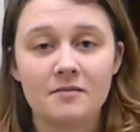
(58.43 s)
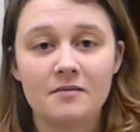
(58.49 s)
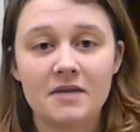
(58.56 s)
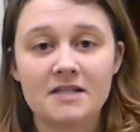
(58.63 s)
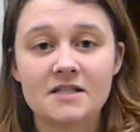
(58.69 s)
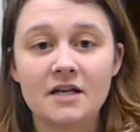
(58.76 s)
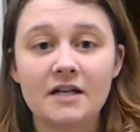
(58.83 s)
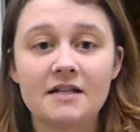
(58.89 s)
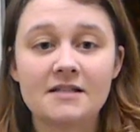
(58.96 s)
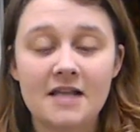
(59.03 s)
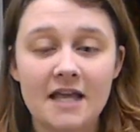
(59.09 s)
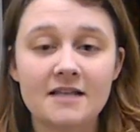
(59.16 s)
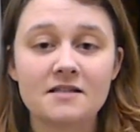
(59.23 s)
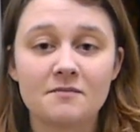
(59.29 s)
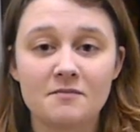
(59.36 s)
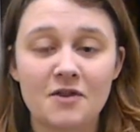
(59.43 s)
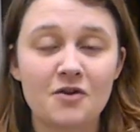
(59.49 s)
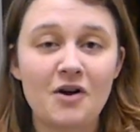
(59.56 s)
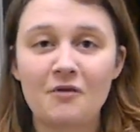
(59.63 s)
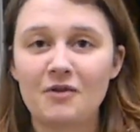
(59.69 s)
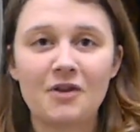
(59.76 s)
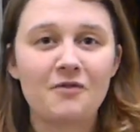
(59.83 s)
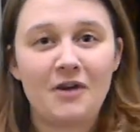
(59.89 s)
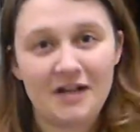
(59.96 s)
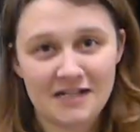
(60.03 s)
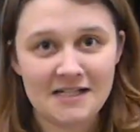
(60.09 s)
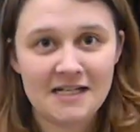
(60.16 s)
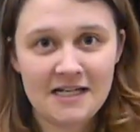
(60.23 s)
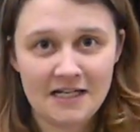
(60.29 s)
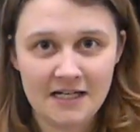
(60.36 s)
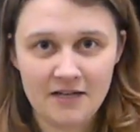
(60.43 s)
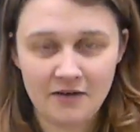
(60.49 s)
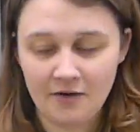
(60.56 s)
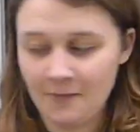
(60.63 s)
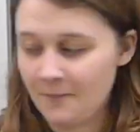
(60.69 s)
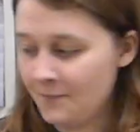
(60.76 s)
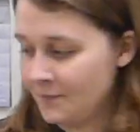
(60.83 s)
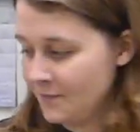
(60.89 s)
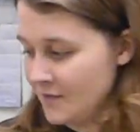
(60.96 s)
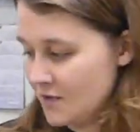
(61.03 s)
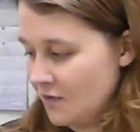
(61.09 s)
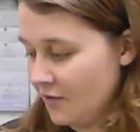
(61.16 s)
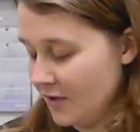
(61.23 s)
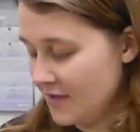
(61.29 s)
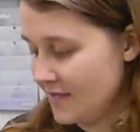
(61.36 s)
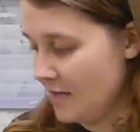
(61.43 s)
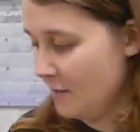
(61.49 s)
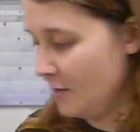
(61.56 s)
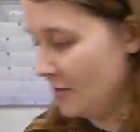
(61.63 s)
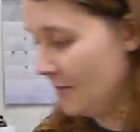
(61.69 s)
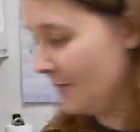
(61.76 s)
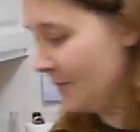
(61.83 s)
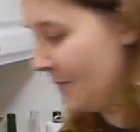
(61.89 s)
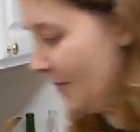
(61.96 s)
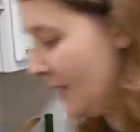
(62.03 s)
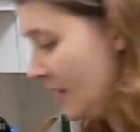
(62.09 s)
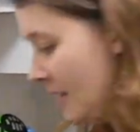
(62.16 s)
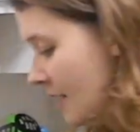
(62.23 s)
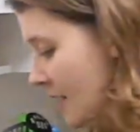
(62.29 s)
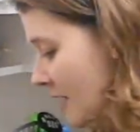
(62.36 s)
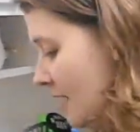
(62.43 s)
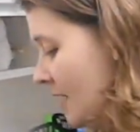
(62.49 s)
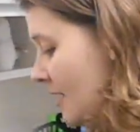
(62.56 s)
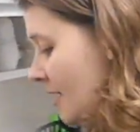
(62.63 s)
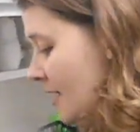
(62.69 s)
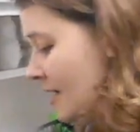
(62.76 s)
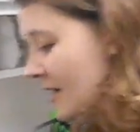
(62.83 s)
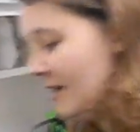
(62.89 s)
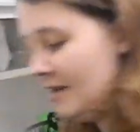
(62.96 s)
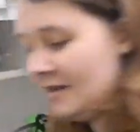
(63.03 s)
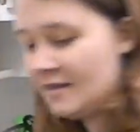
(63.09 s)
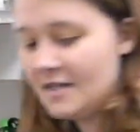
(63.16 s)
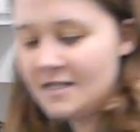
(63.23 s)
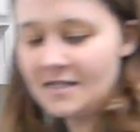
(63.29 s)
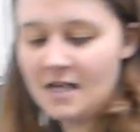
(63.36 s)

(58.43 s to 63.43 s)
it's going to take some. They're not really ready to eat either. So for example, this